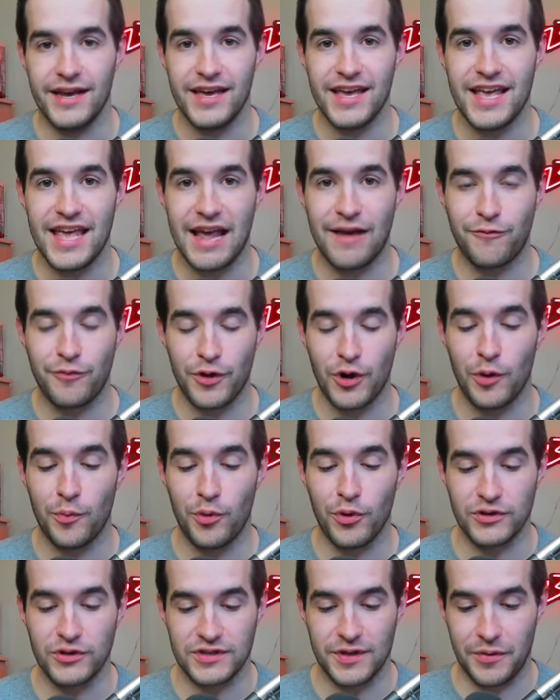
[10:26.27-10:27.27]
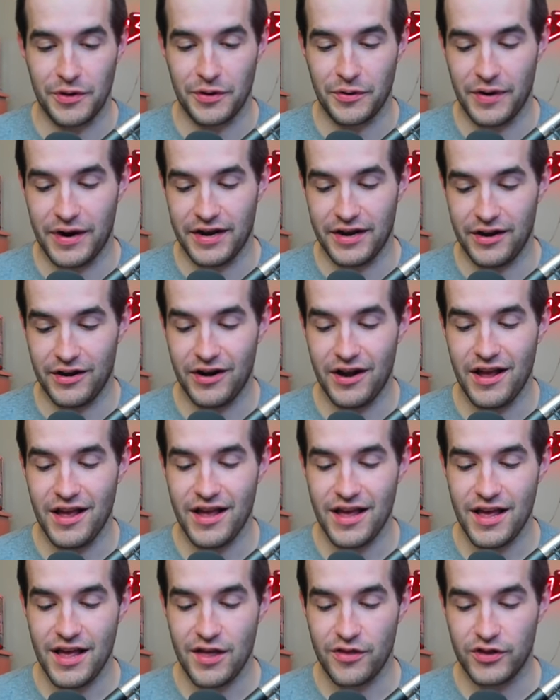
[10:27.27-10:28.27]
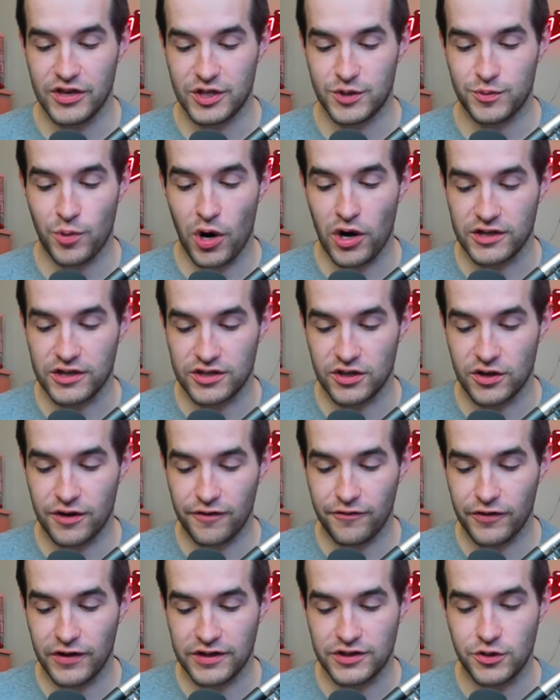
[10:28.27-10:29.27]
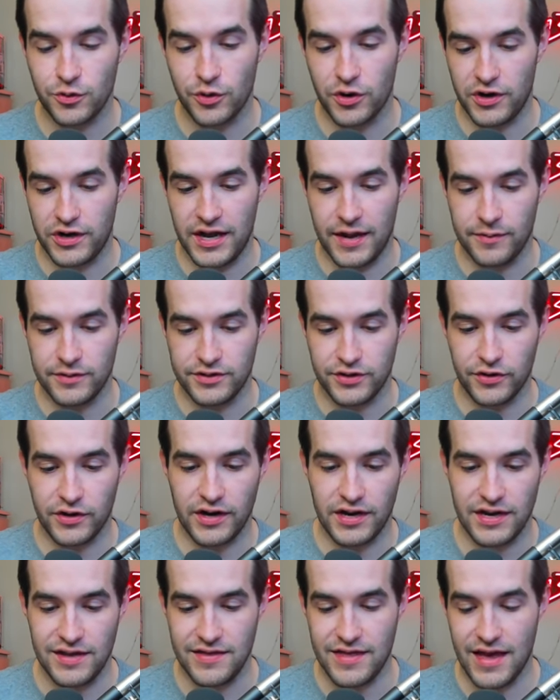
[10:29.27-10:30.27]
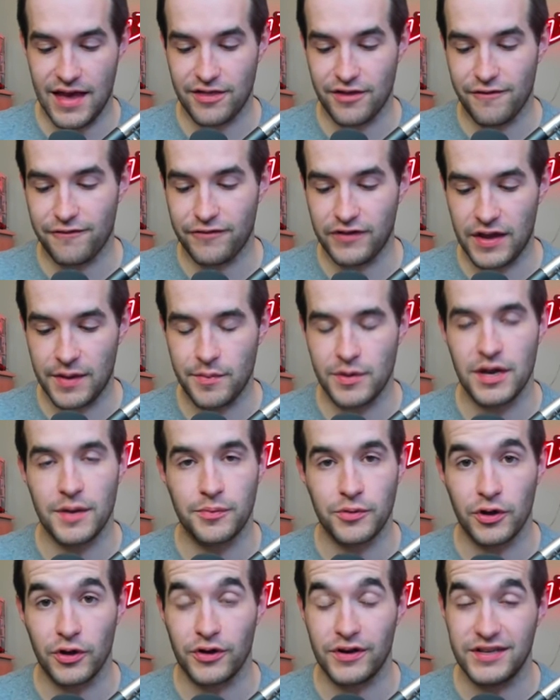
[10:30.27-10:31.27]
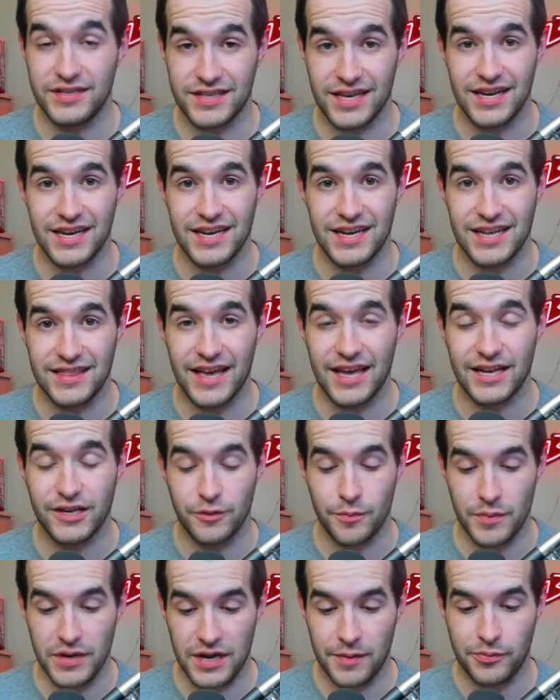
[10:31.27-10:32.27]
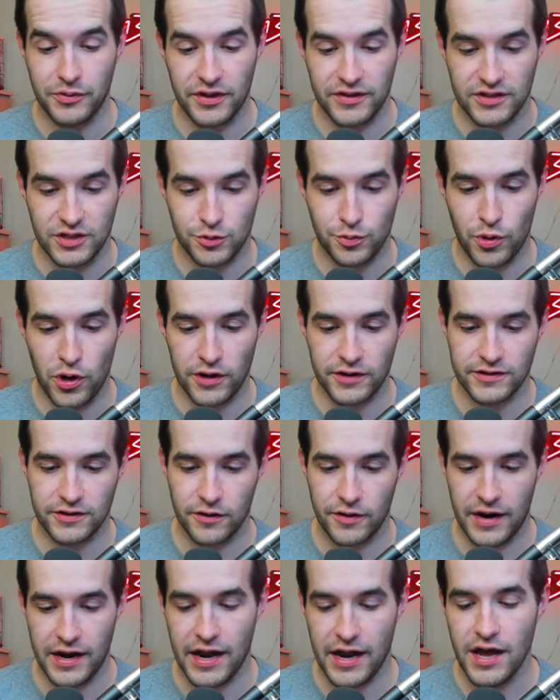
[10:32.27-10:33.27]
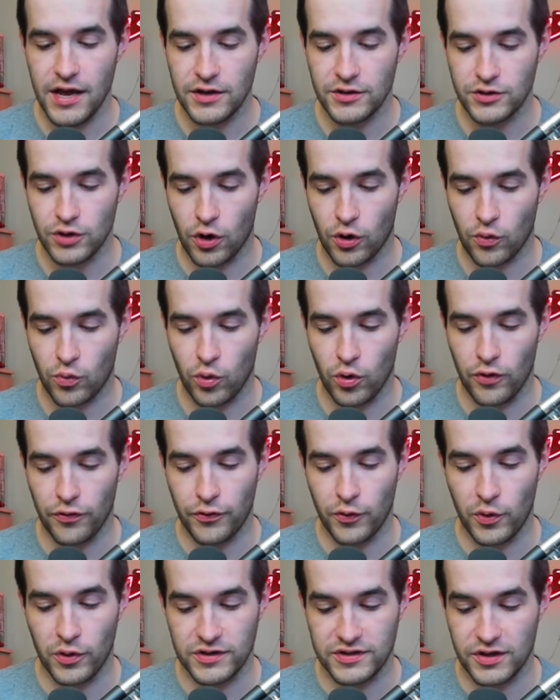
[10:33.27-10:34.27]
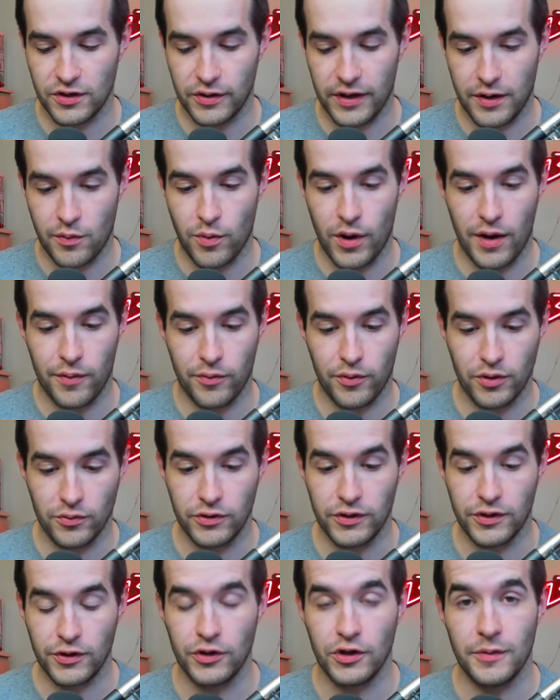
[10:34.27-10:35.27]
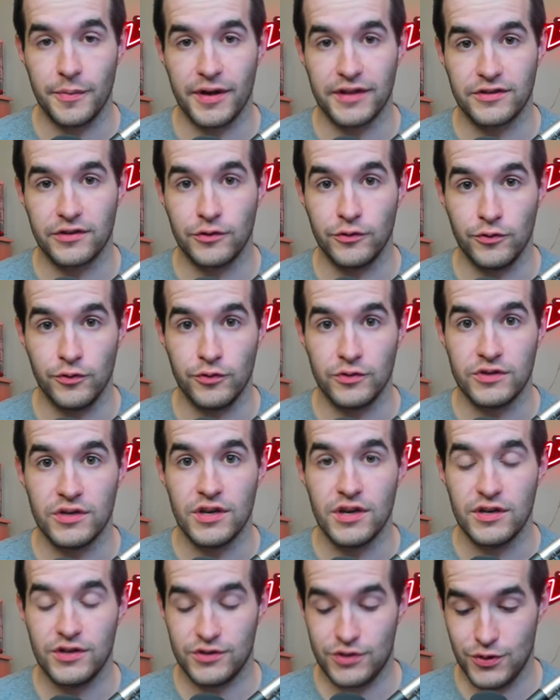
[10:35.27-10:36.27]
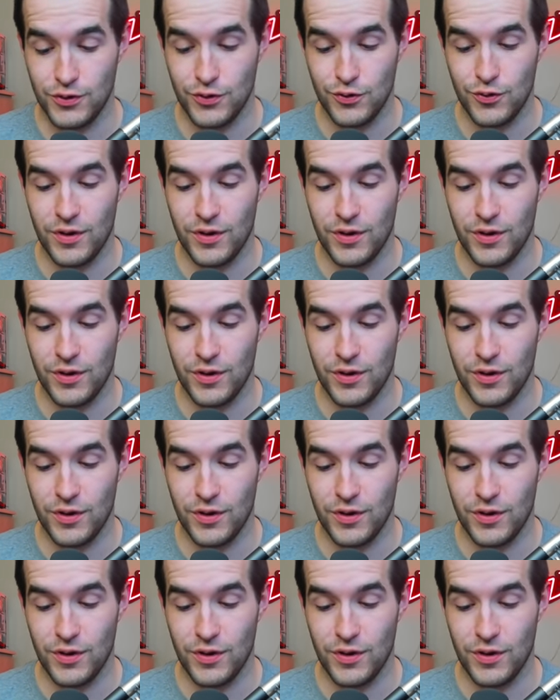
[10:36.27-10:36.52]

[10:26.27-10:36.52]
if we don't pull something right here. The sparks, they're going to inflict 200 damage. They're going to need that. The flame manipulator, he's going to need that to manipulate the sparks. All right. Dark World Thorns, they're like, wow, we're literally about to lose to